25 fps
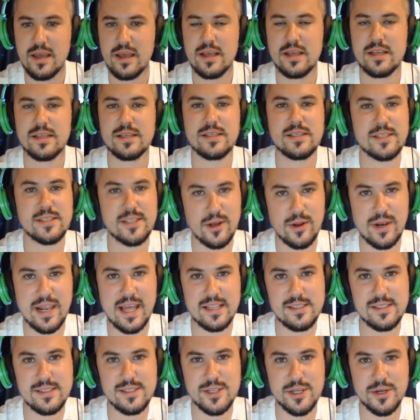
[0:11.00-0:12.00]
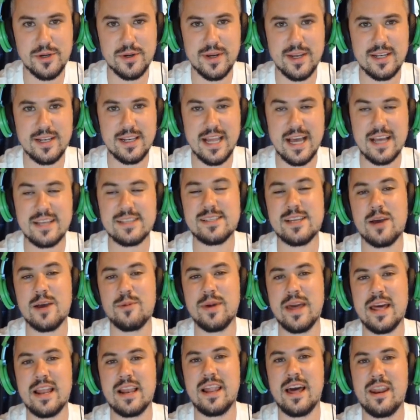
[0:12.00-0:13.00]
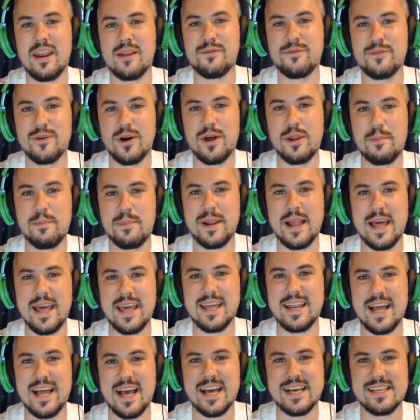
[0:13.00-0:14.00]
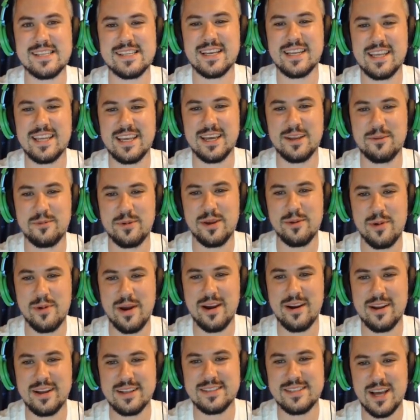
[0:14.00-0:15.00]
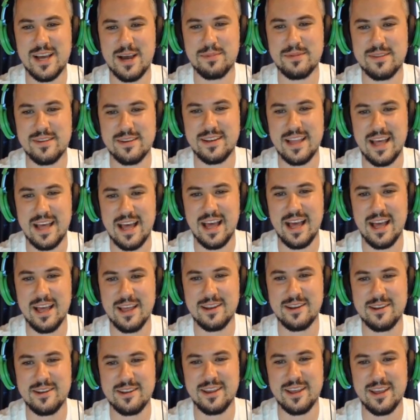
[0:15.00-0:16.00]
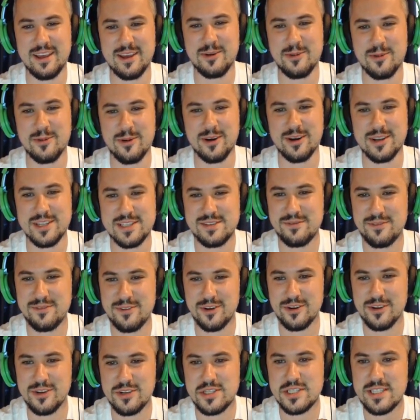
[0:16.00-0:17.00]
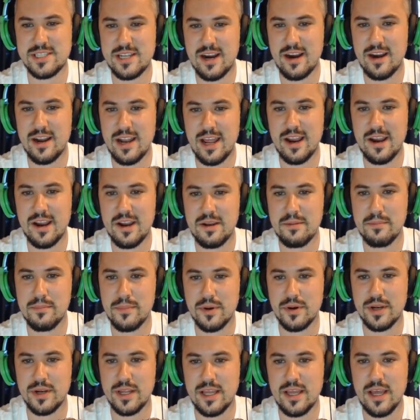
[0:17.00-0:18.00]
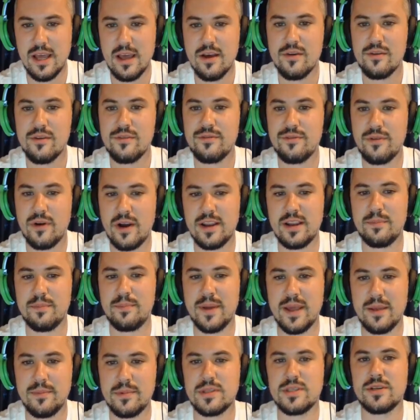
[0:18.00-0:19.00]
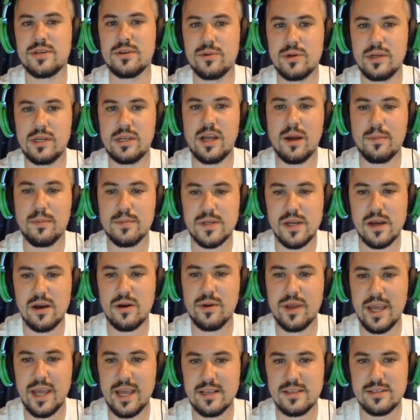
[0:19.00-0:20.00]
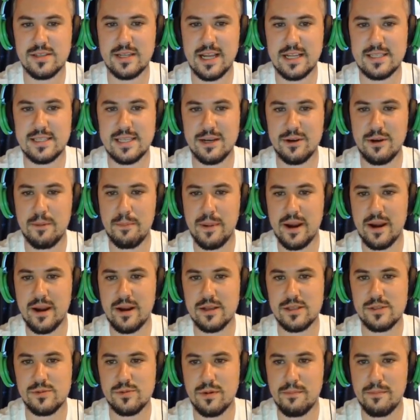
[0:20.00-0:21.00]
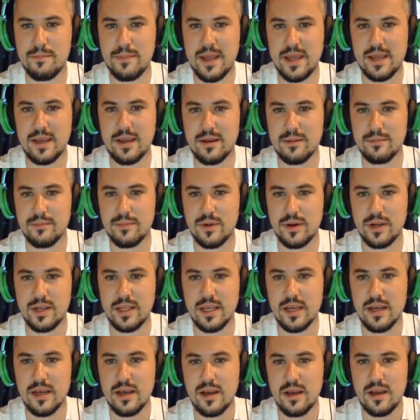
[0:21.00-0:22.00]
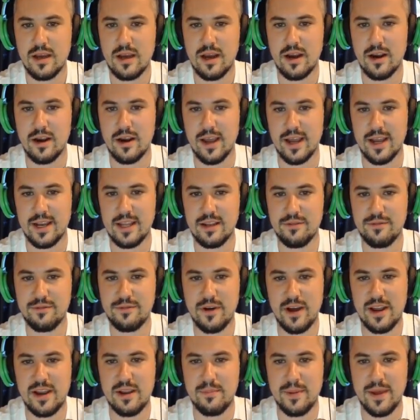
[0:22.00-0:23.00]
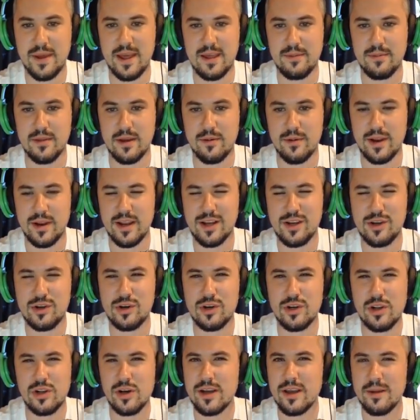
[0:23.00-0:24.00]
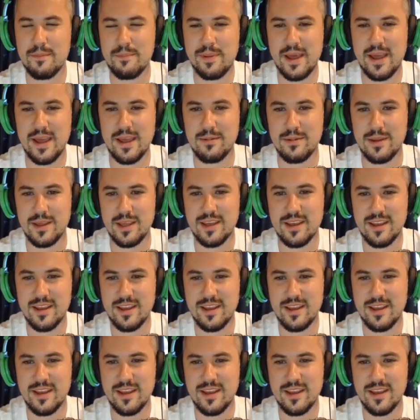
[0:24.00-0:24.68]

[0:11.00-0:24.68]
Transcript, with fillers: so let's do it. Last time we had a lot of fun playing as a kid. We were adopted and it was fun. To start earning money, find a baby to adopt. Okay, so that's how the parents were making money. Alright, I need to find a baby. I want a good looking baby.